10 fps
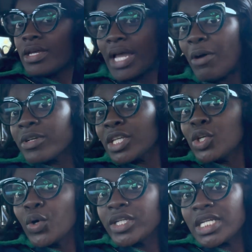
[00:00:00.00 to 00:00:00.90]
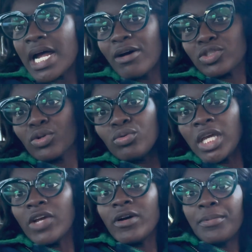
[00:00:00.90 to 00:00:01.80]
I wasn't your child, so you
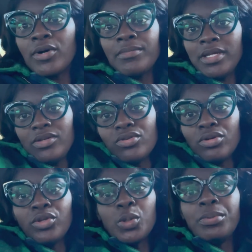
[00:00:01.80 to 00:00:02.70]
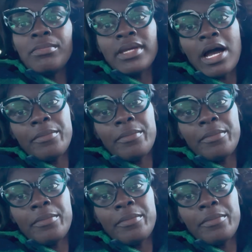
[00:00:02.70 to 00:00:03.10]
gave up on me. You put me out